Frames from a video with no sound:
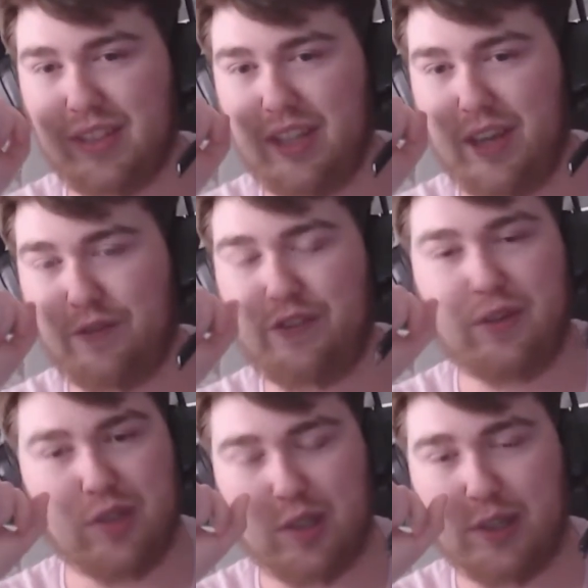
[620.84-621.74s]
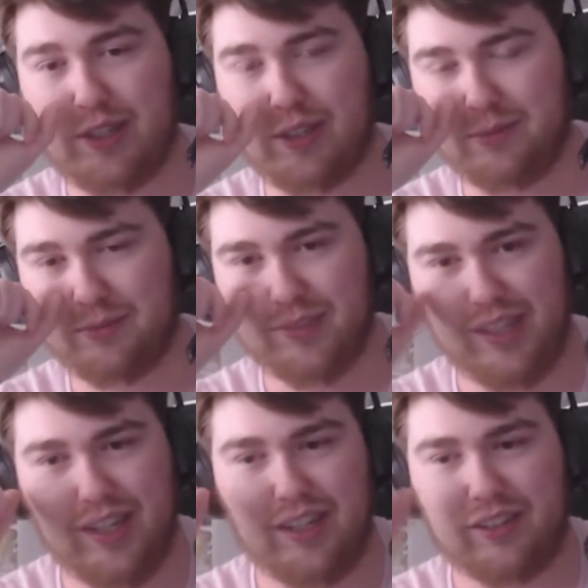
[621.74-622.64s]
it feels like
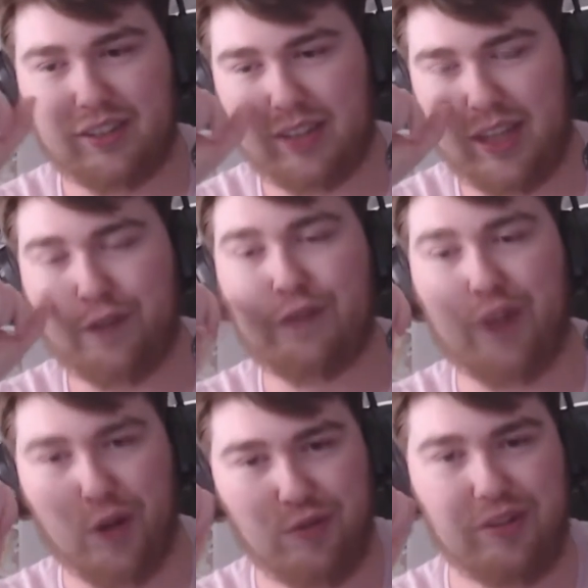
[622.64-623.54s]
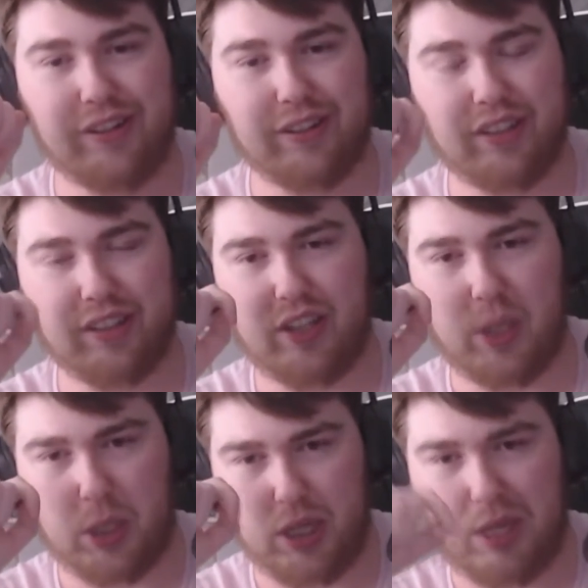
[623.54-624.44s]
their phone
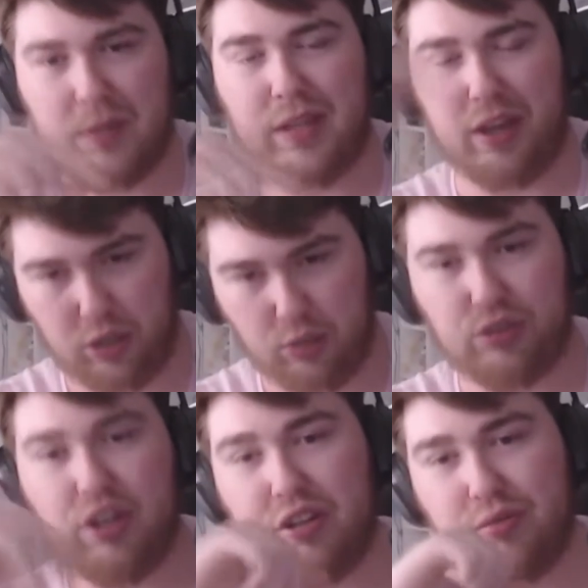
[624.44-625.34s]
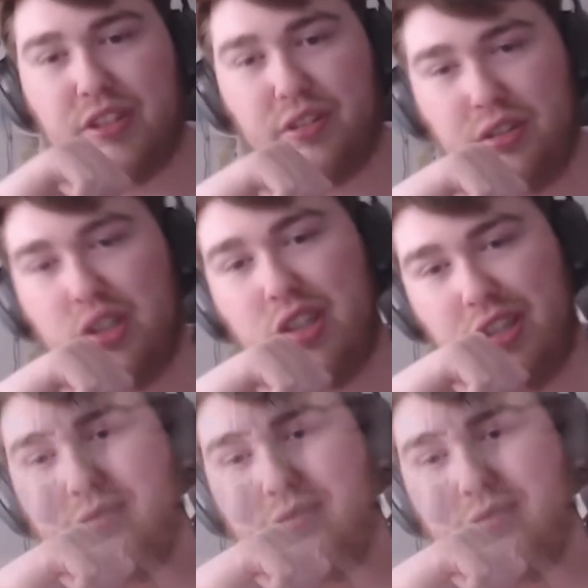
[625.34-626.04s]
is their whole diary, honestly.